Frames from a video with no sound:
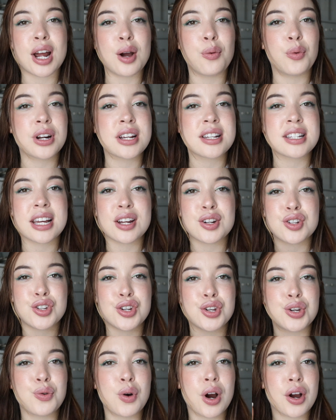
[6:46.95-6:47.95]
I want to say
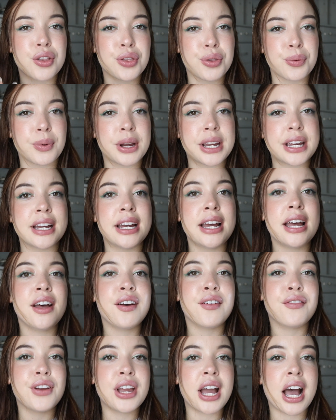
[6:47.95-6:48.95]
2 or 3
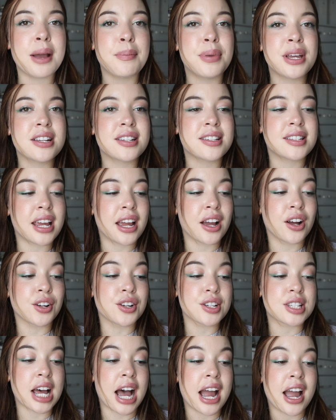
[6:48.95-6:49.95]
VIB
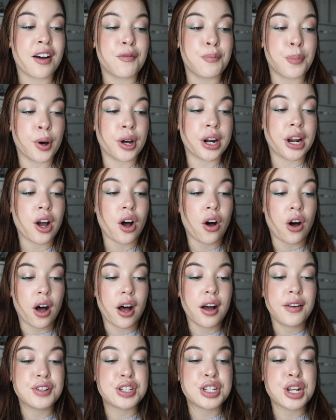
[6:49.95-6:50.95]
sales, I have put it off.